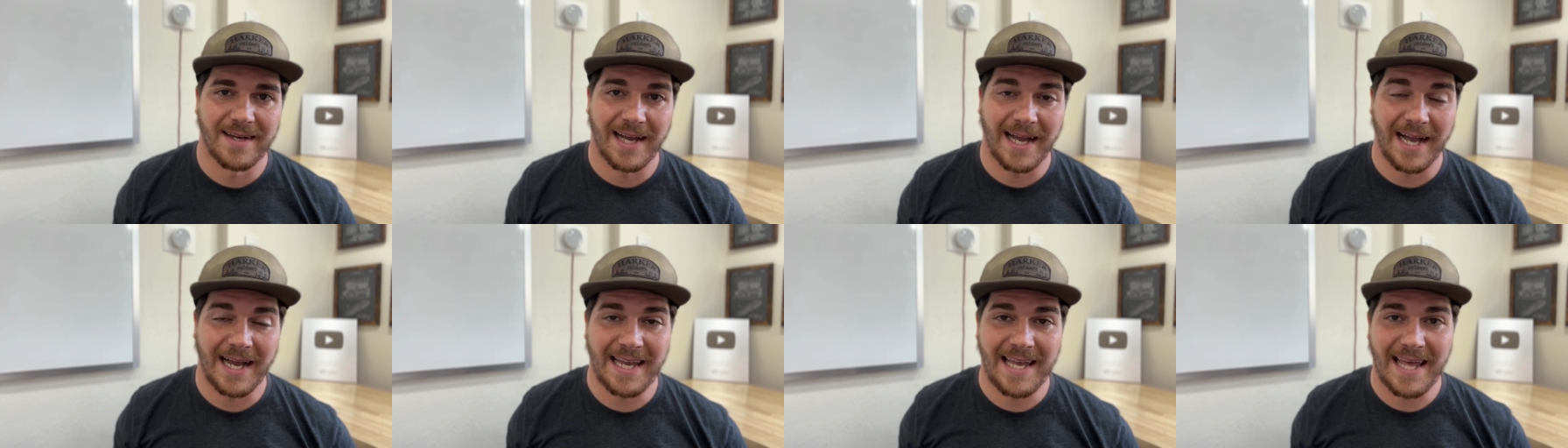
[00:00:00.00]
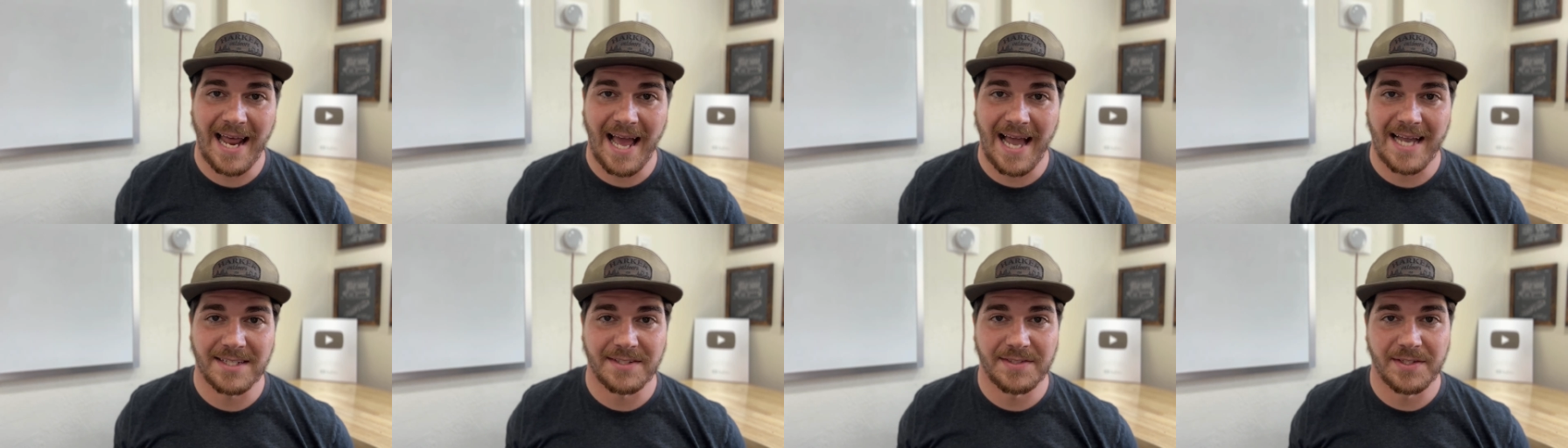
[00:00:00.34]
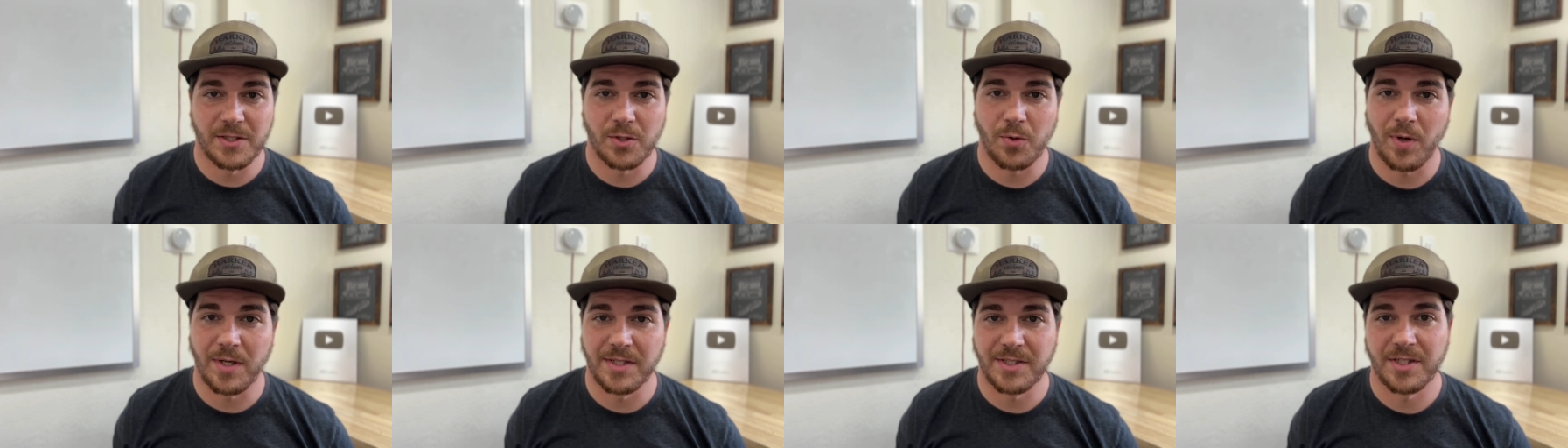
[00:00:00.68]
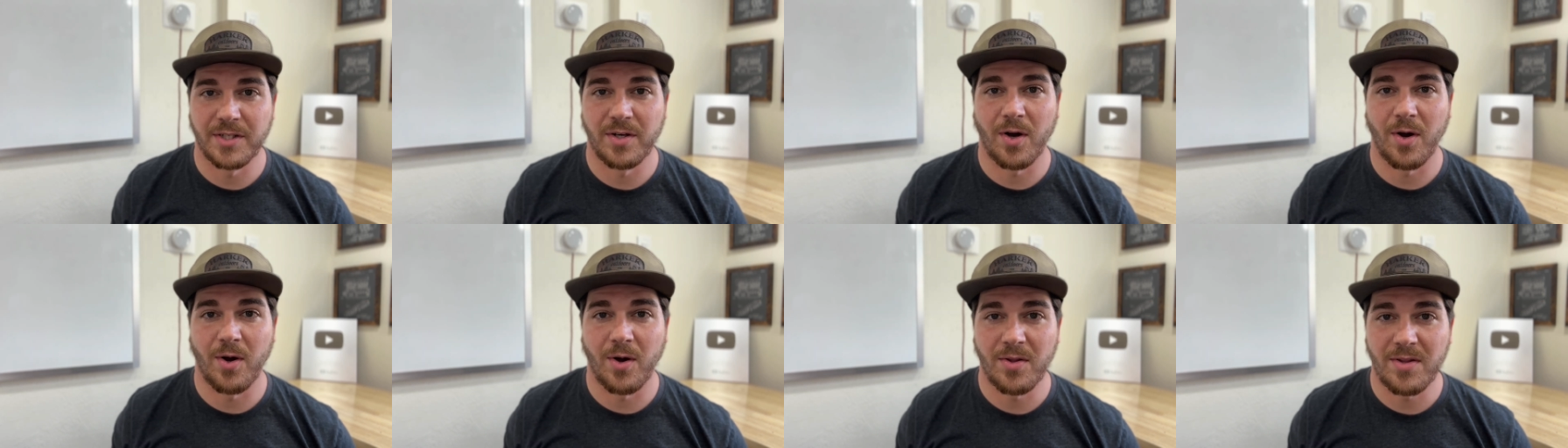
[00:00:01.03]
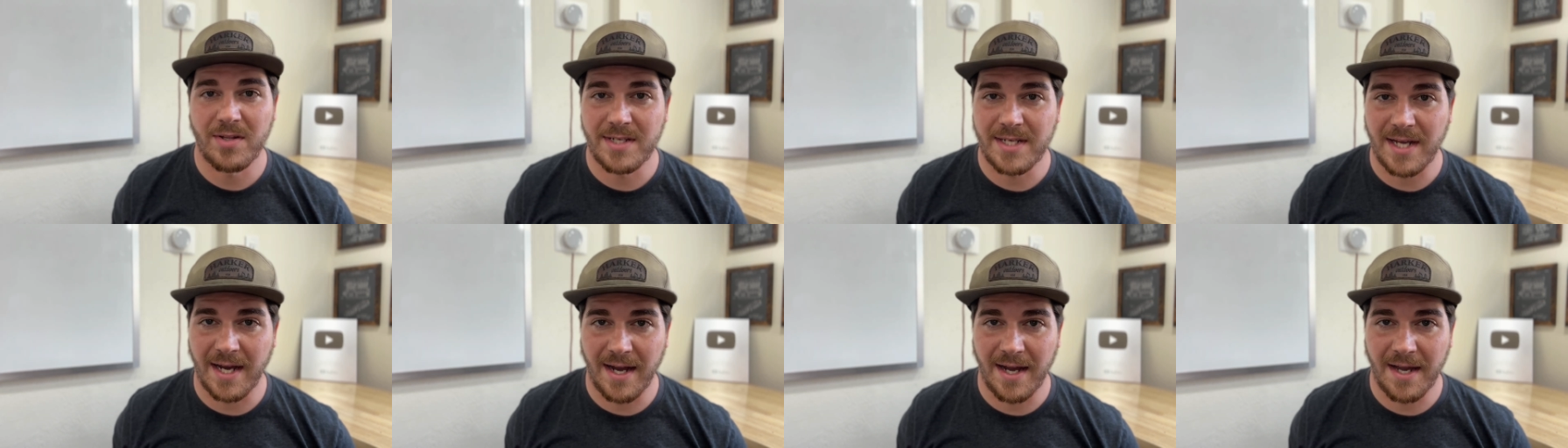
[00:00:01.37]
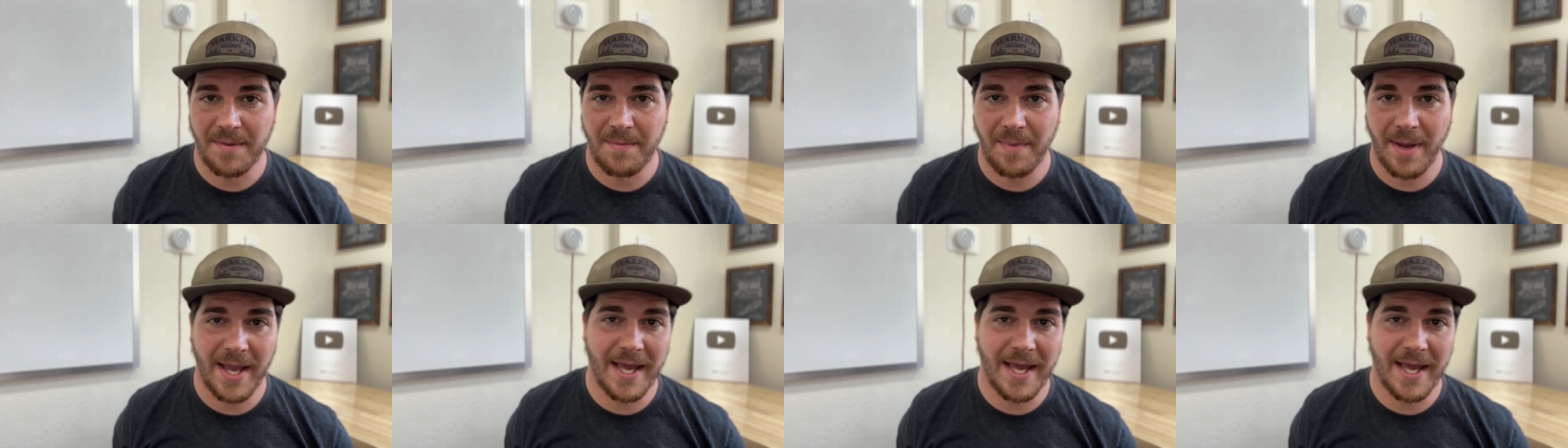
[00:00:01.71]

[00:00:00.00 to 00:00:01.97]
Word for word: I get asked this question all the time,